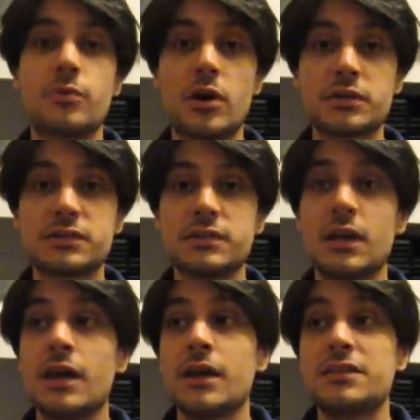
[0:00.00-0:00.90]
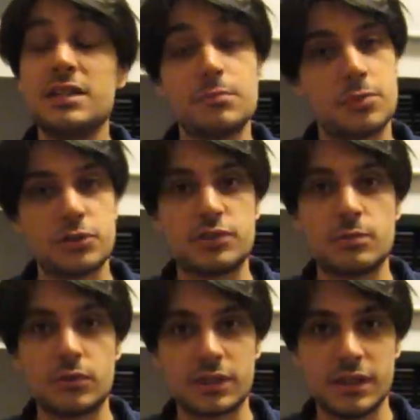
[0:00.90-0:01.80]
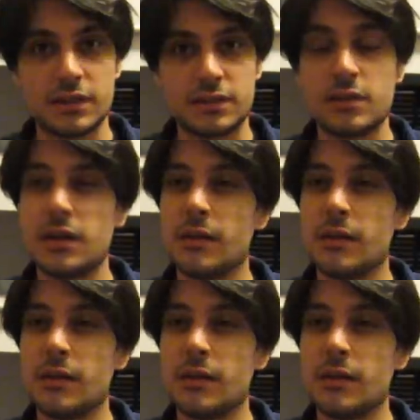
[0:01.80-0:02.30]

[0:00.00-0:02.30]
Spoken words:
Rock's The Impossible Kid.